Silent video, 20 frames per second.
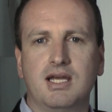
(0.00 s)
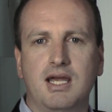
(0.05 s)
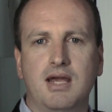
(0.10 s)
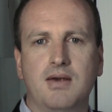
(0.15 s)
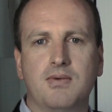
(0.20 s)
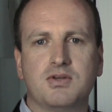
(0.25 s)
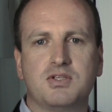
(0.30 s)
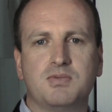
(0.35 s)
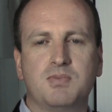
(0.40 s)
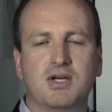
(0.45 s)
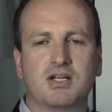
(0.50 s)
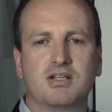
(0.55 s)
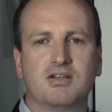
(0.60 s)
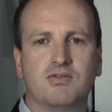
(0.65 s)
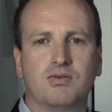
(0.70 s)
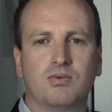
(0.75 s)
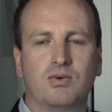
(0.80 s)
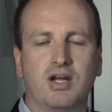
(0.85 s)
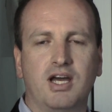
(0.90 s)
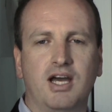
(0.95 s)

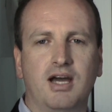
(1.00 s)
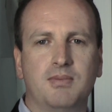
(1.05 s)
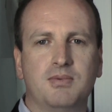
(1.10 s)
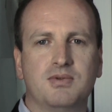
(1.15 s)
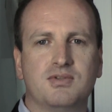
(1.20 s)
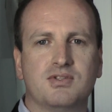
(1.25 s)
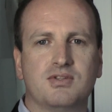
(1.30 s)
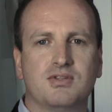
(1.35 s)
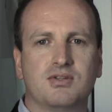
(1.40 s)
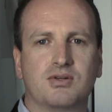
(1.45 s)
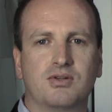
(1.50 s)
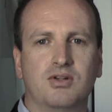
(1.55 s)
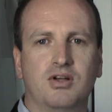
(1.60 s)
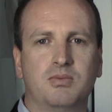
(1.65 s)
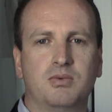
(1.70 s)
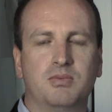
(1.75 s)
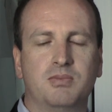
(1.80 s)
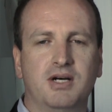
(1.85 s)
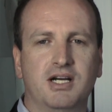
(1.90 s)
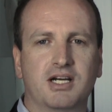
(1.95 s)
irrespective of what happens in the
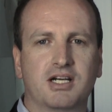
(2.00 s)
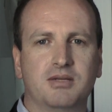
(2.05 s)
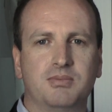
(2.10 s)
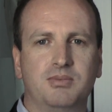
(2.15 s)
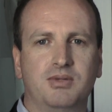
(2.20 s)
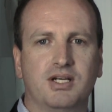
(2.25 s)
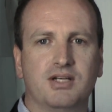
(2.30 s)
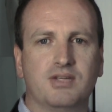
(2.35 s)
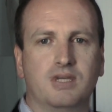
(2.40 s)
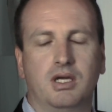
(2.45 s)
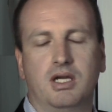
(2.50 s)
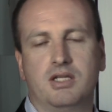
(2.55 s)
global marketplace.